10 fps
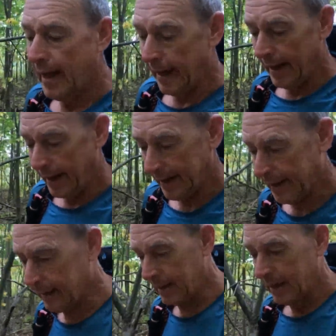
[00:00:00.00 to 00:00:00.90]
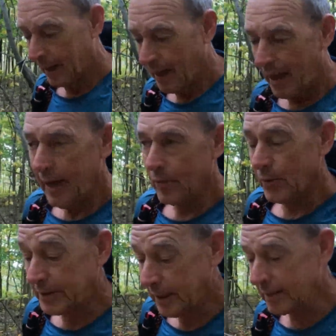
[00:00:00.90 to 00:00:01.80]

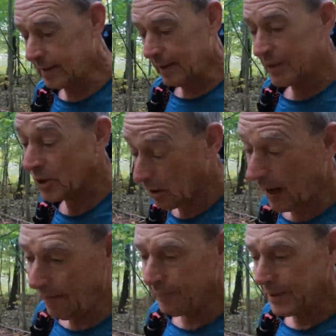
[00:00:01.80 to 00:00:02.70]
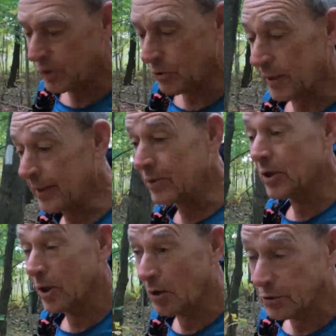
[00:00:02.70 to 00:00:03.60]
And we did this, or have been doing
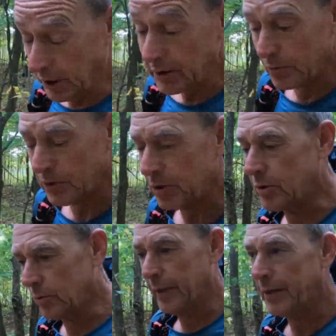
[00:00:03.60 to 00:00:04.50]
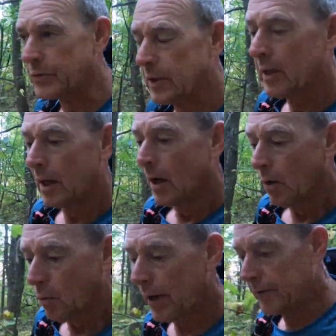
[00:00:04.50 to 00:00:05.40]
this, and continue to do this
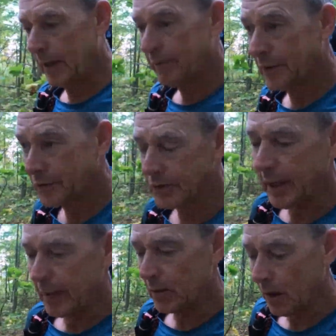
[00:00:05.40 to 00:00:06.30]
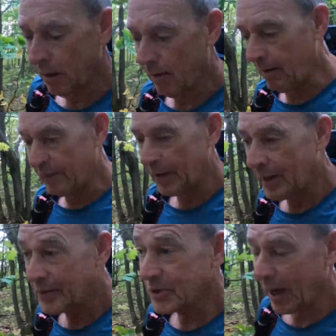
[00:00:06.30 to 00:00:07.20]
with the sale of
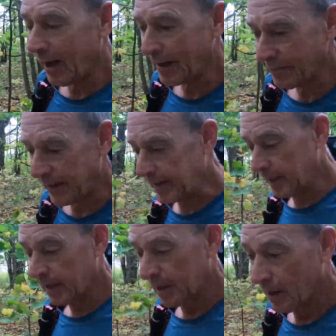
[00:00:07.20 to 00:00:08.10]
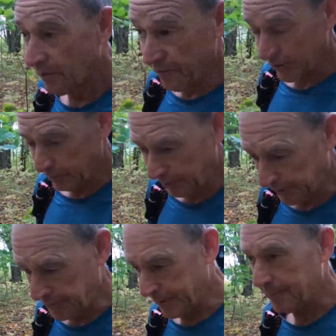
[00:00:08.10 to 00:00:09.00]
Tyvek
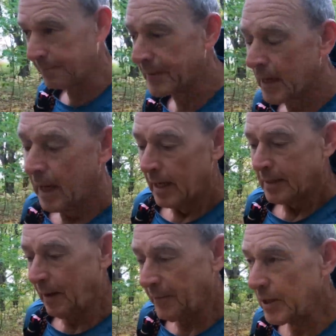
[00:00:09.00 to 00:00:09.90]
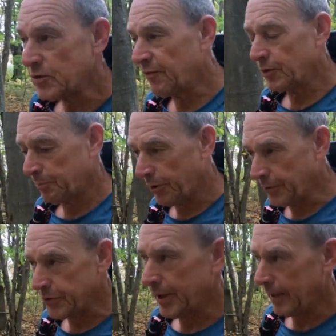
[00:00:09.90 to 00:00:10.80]
footprints. Now these
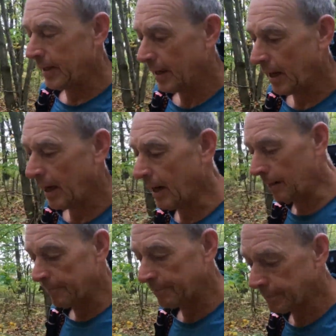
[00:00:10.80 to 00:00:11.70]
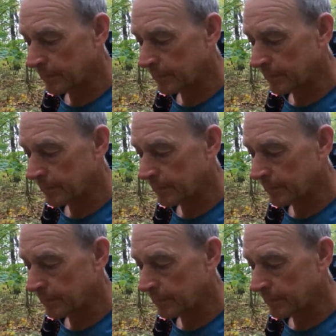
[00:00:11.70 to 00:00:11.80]
footprints come